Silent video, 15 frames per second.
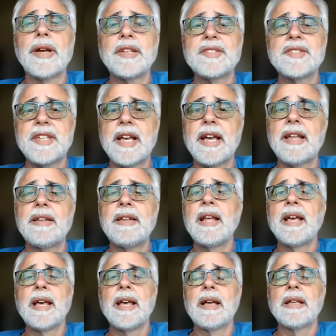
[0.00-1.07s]
As I've
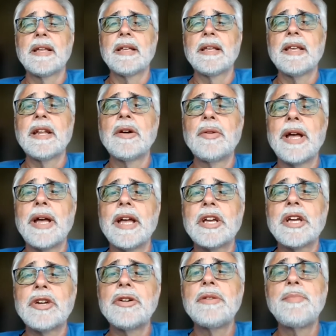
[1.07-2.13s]
always said,
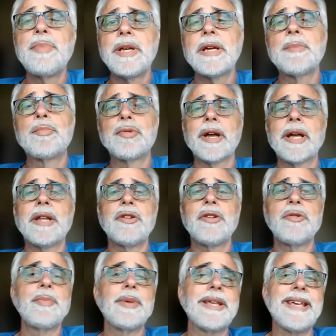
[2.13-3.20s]
you know, it
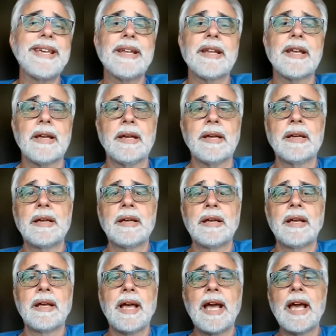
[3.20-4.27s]
could be a brand new
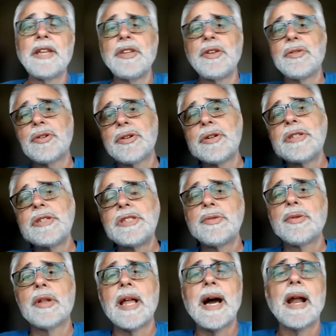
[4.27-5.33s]
beginning.
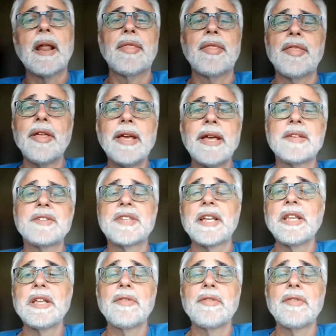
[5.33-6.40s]
And you could do a
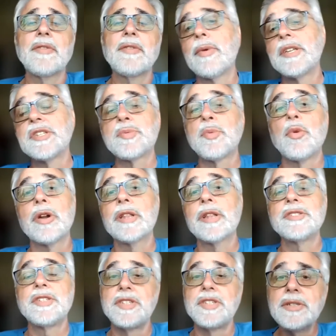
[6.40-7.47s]
lot of things that you've
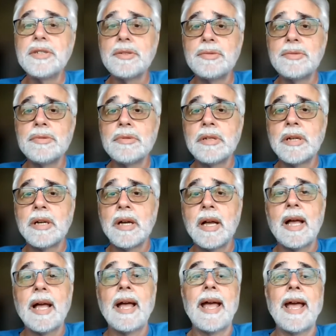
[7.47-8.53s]
always wanted to
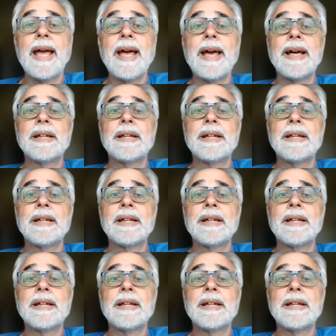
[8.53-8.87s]
do.